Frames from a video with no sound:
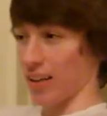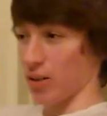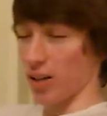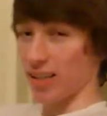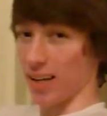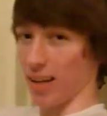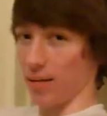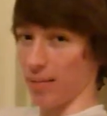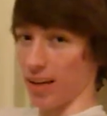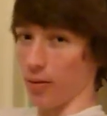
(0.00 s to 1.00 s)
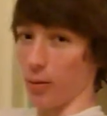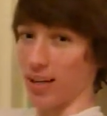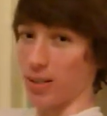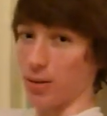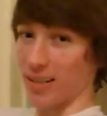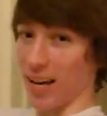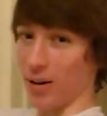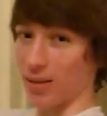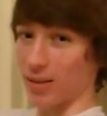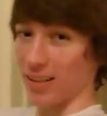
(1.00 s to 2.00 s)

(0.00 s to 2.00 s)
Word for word: trusted him and went to his house.